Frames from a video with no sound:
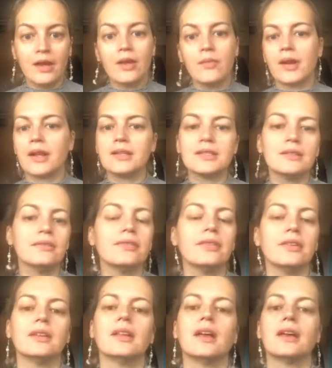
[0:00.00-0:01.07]
but I didn't
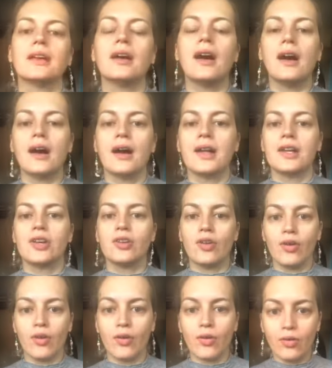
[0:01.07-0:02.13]
feel like I
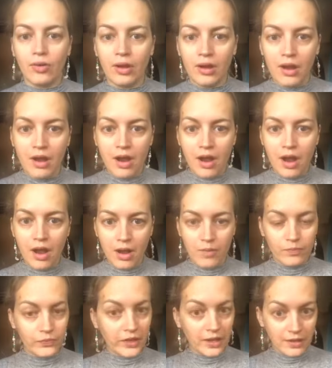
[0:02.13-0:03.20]
know
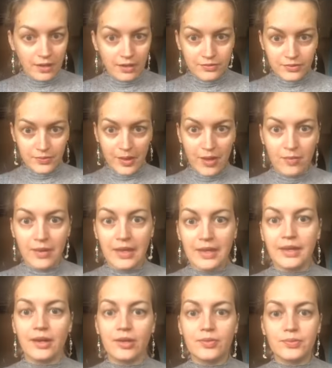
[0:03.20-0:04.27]
enough about
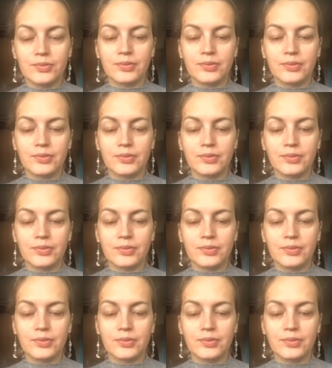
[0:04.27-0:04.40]
makeup.